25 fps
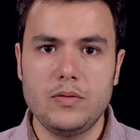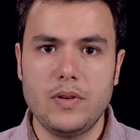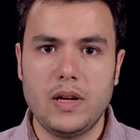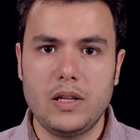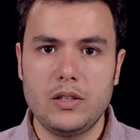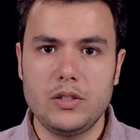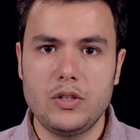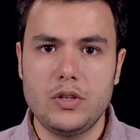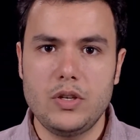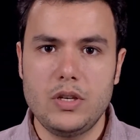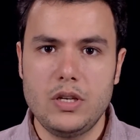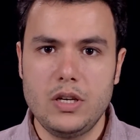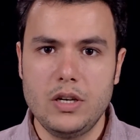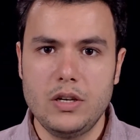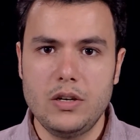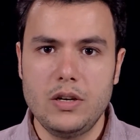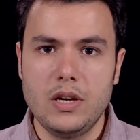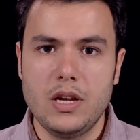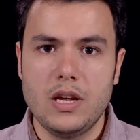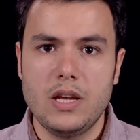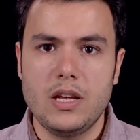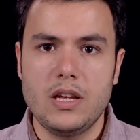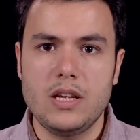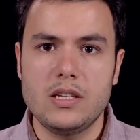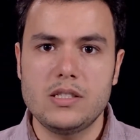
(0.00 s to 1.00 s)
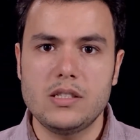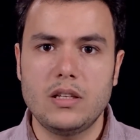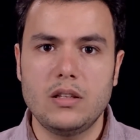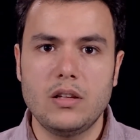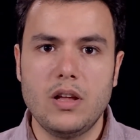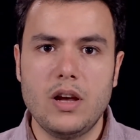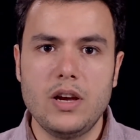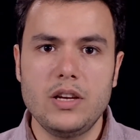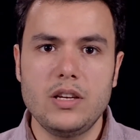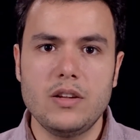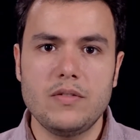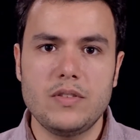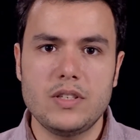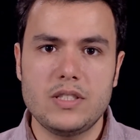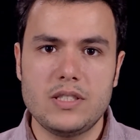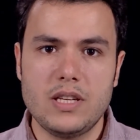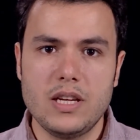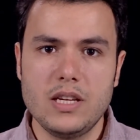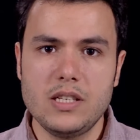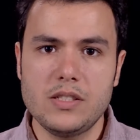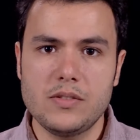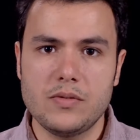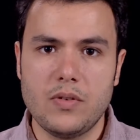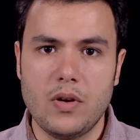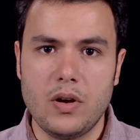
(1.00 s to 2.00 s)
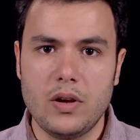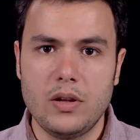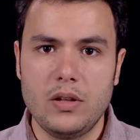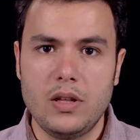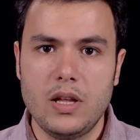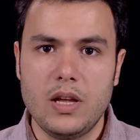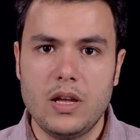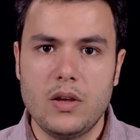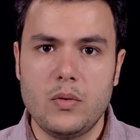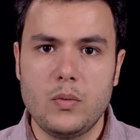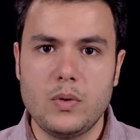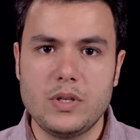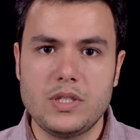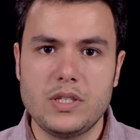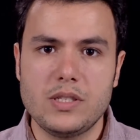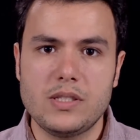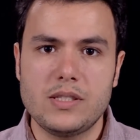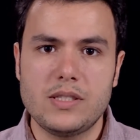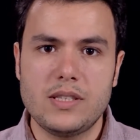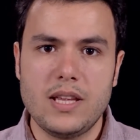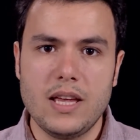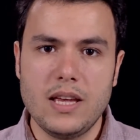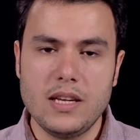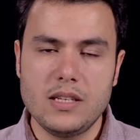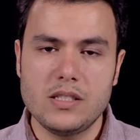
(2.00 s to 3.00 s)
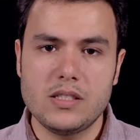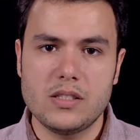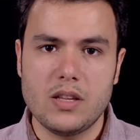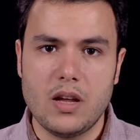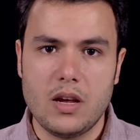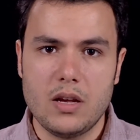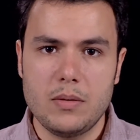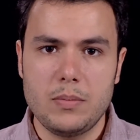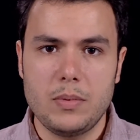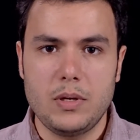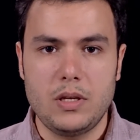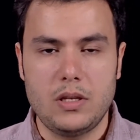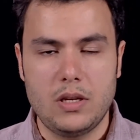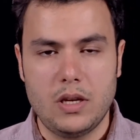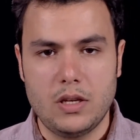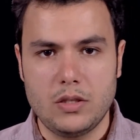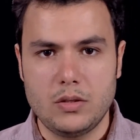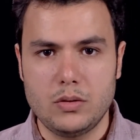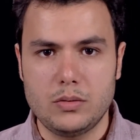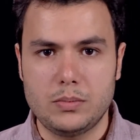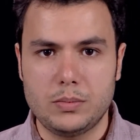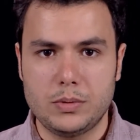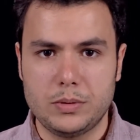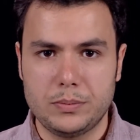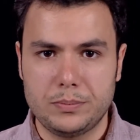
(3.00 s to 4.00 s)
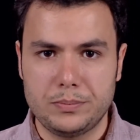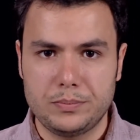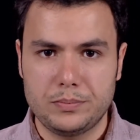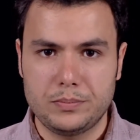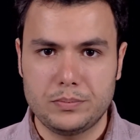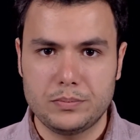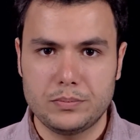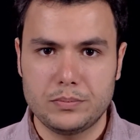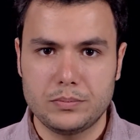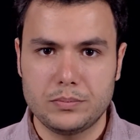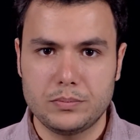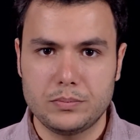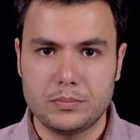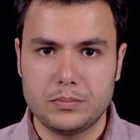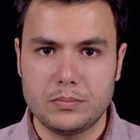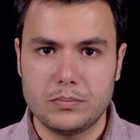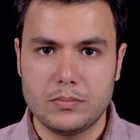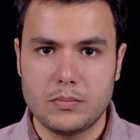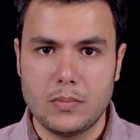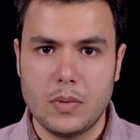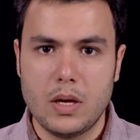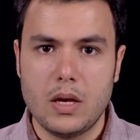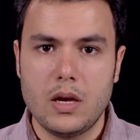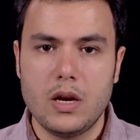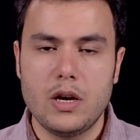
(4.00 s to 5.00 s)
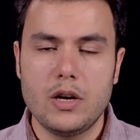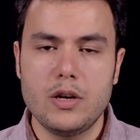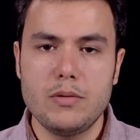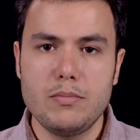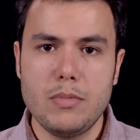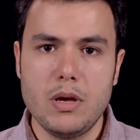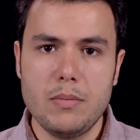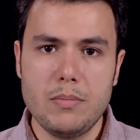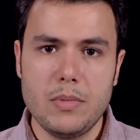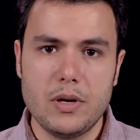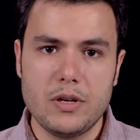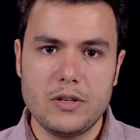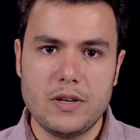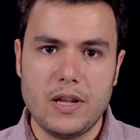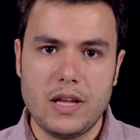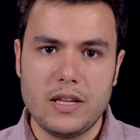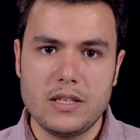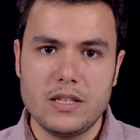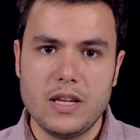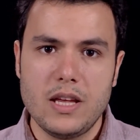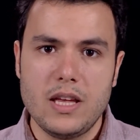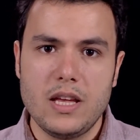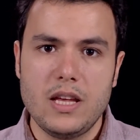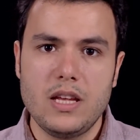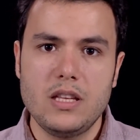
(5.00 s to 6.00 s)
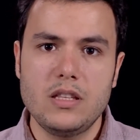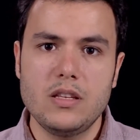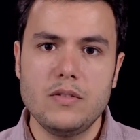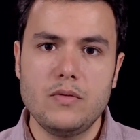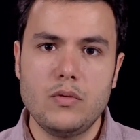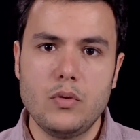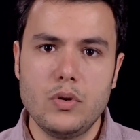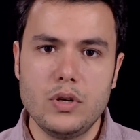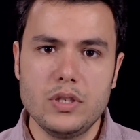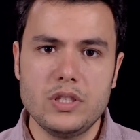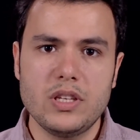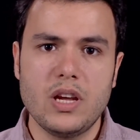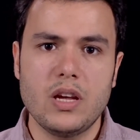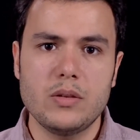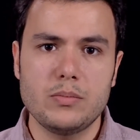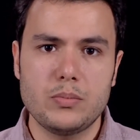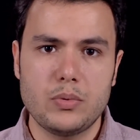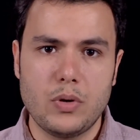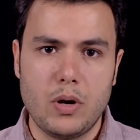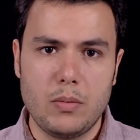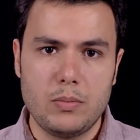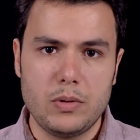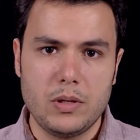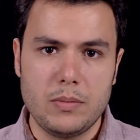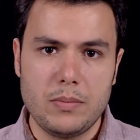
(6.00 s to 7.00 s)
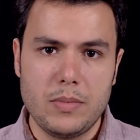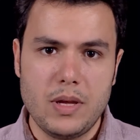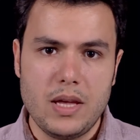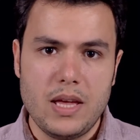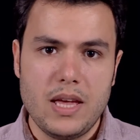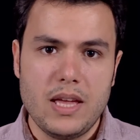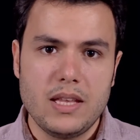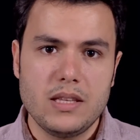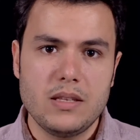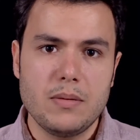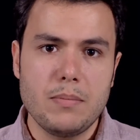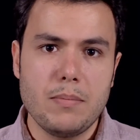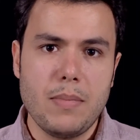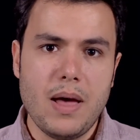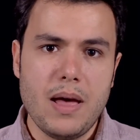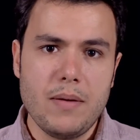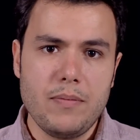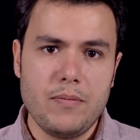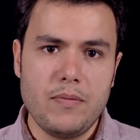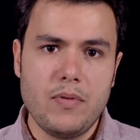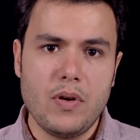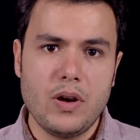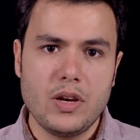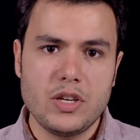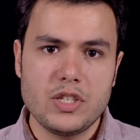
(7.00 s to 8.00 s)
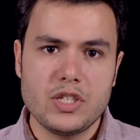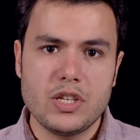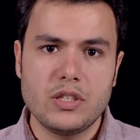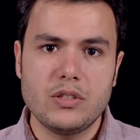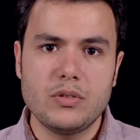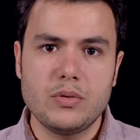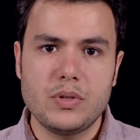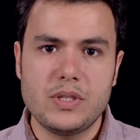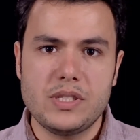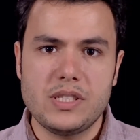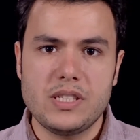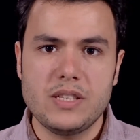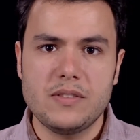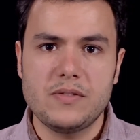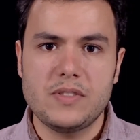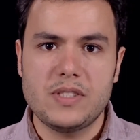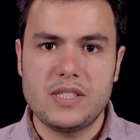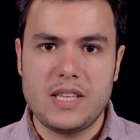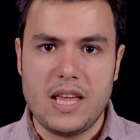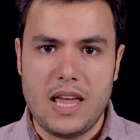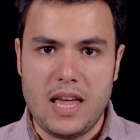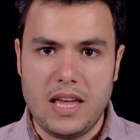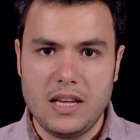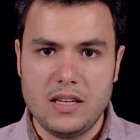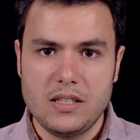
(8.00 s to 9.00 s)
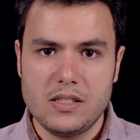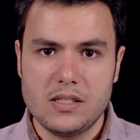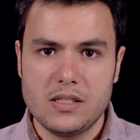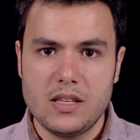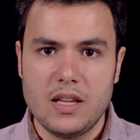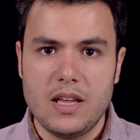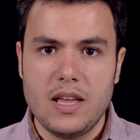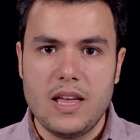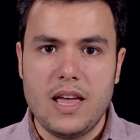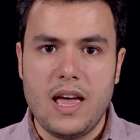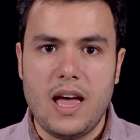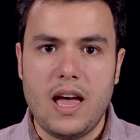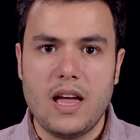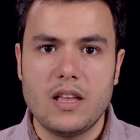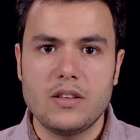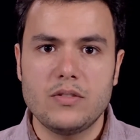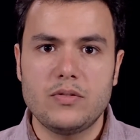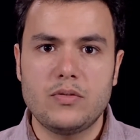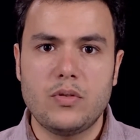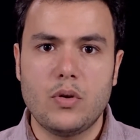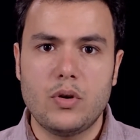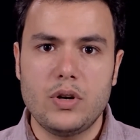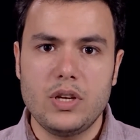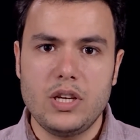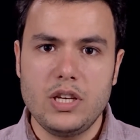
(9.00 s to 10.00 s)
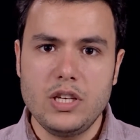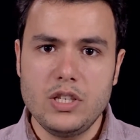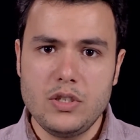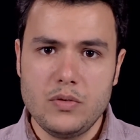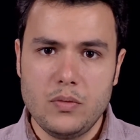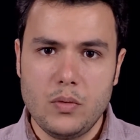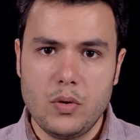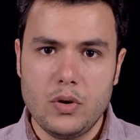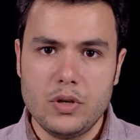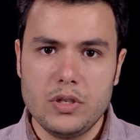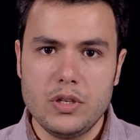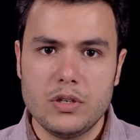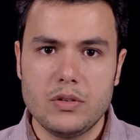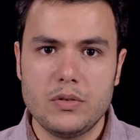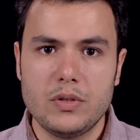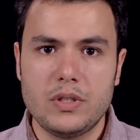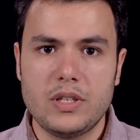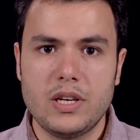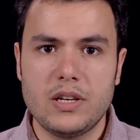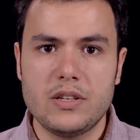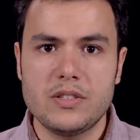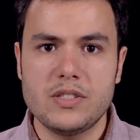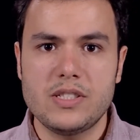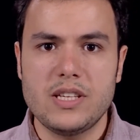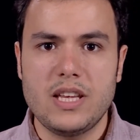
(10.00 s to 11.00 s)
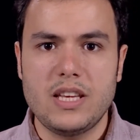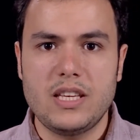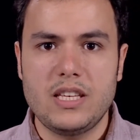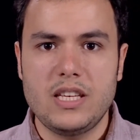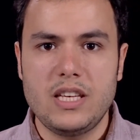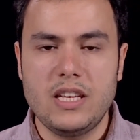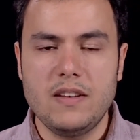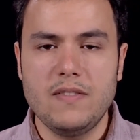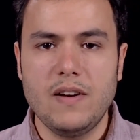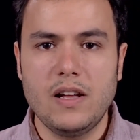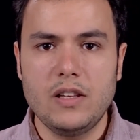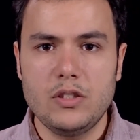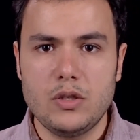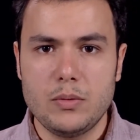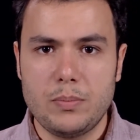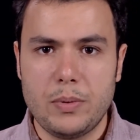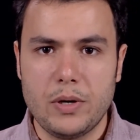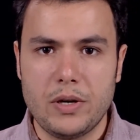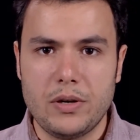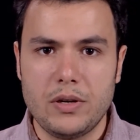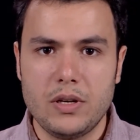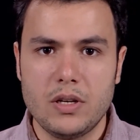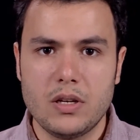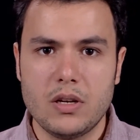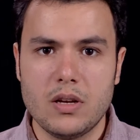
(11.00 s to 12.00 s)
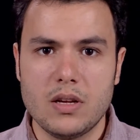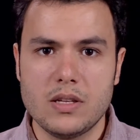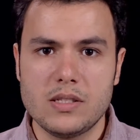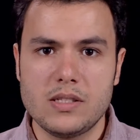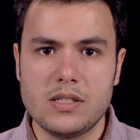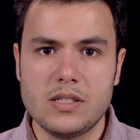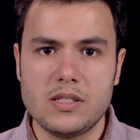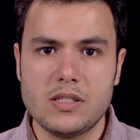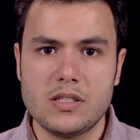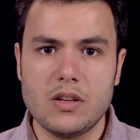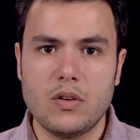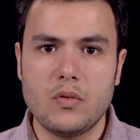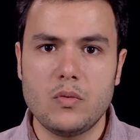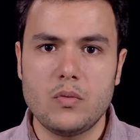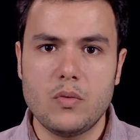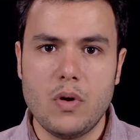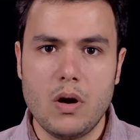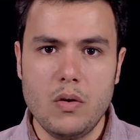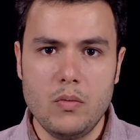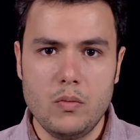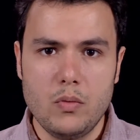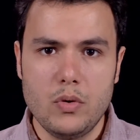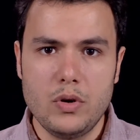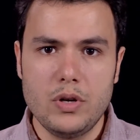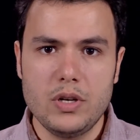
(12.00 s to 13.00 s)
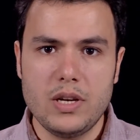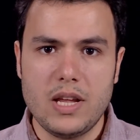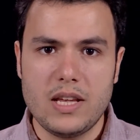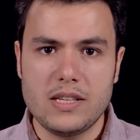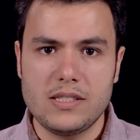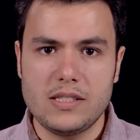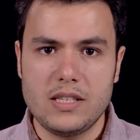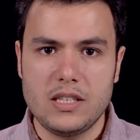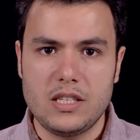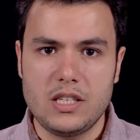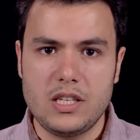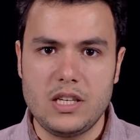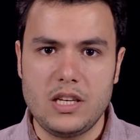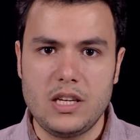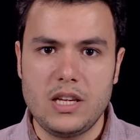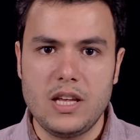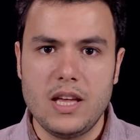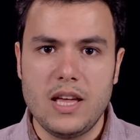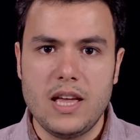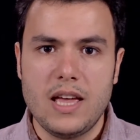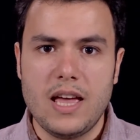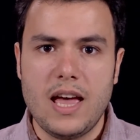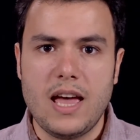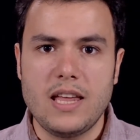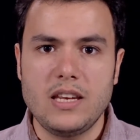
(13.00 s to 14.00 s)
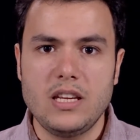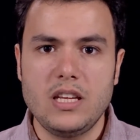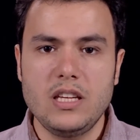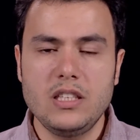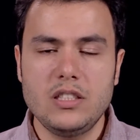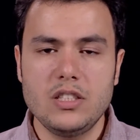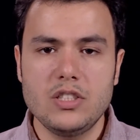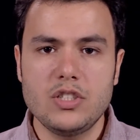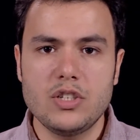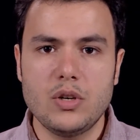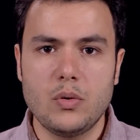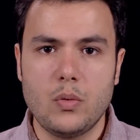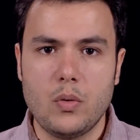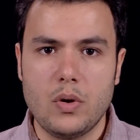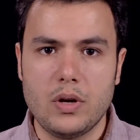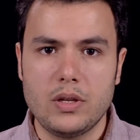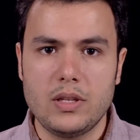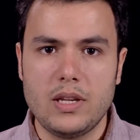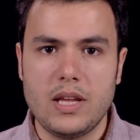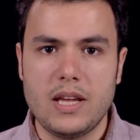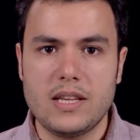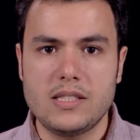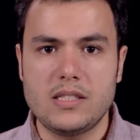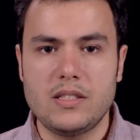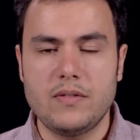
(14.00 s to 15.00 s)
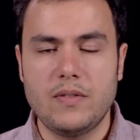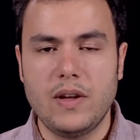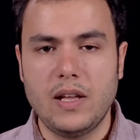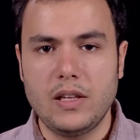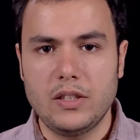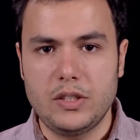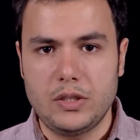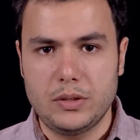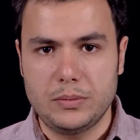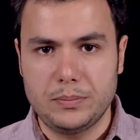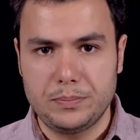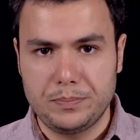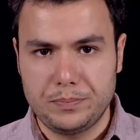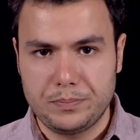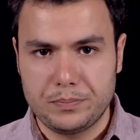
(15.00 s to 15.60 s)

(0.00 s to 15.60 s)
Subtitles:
value here is a line of a text file, which is text type in Hadoop. Remember that in the word count problem, the map function receives text, and for each word returns a key value pair consists of one word as the key and integer one as the value.